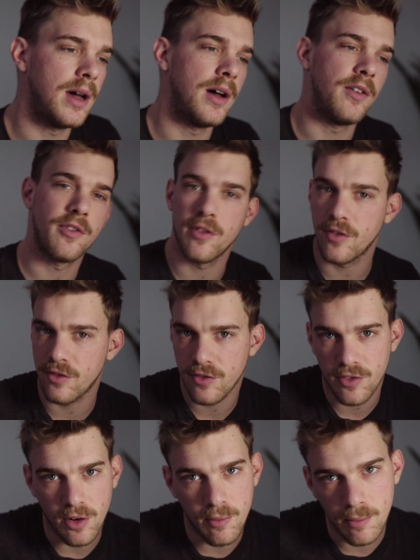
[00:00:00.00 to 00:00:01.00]

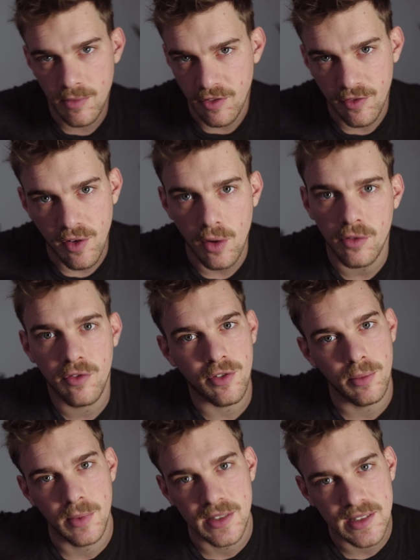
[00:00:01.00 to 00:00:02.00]
from the front,
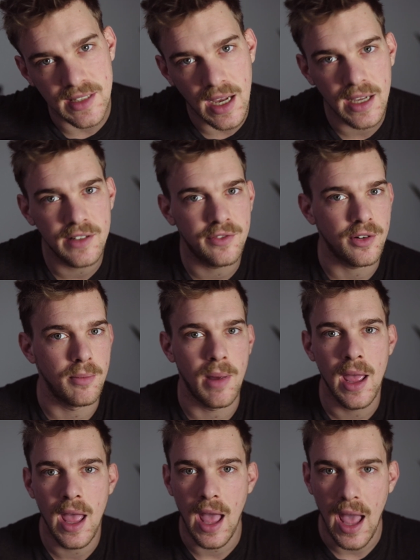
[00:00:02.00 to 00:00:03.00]
from the side, from
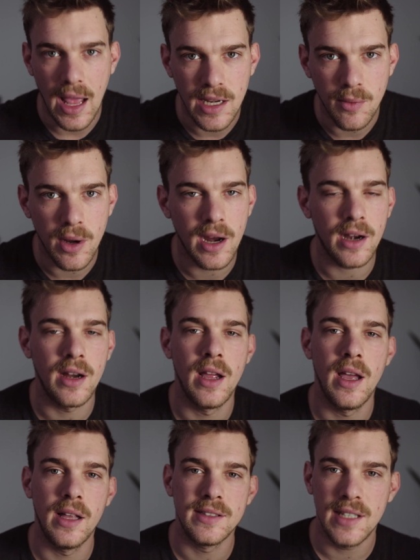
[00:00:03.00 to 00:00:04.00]
anywhere,
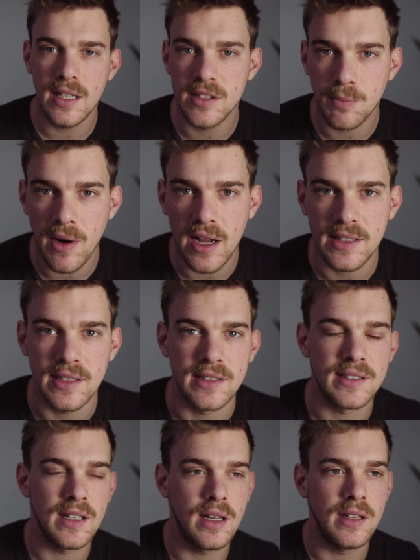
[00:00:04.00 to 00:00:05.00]
takes
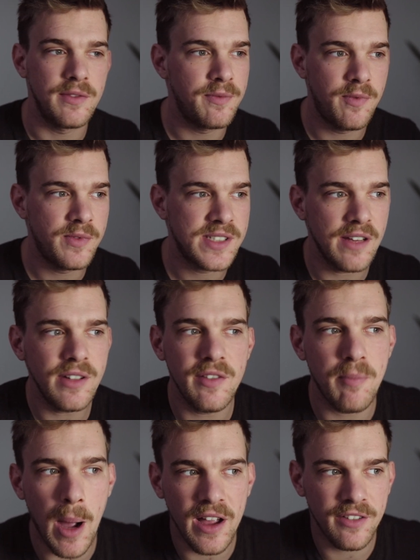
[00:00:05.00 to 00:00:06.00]
practice.
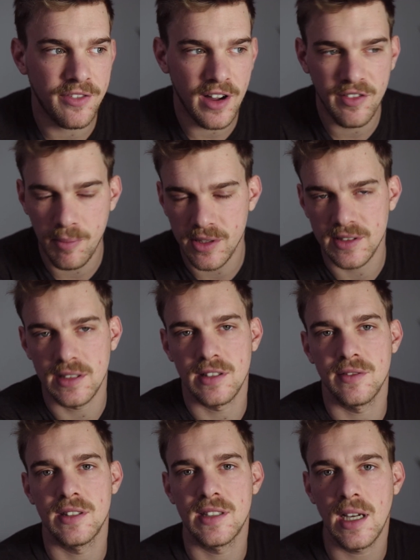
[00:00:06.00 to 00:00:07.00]
75%
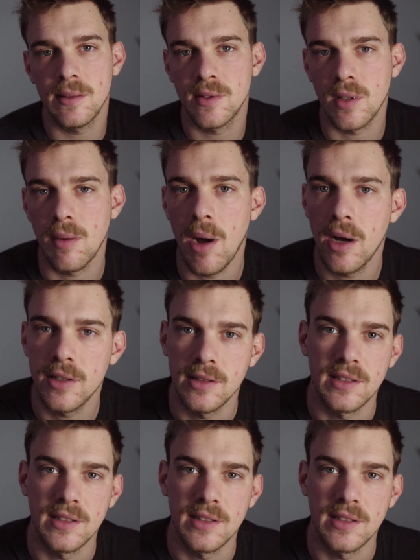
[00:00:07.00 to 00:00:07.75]
of the times when I'm out in the